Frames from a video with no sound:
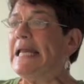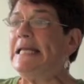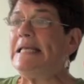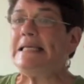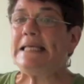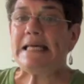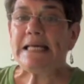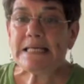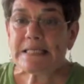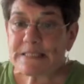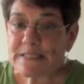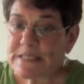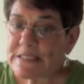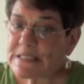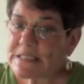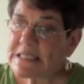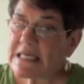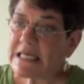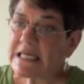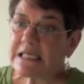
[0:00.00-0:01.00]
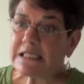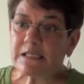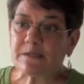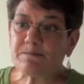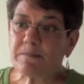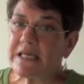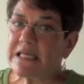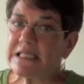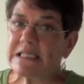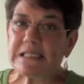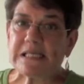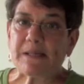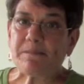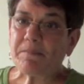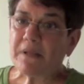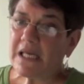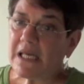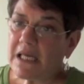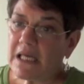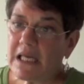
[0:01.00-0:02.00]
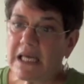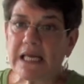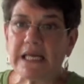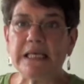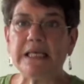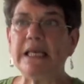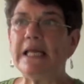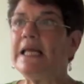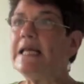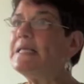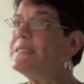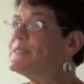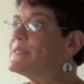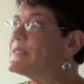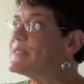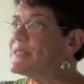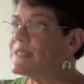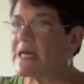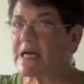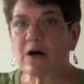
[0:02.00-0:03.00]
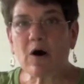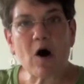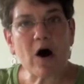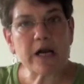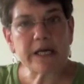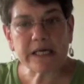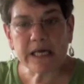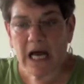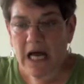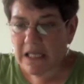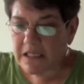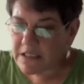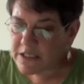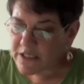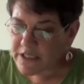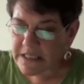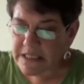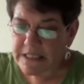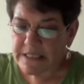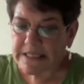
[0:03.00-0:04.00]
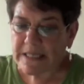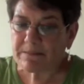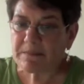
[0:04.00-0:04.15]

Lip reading: He needs to see his PCP. He needs to see a cardiologist.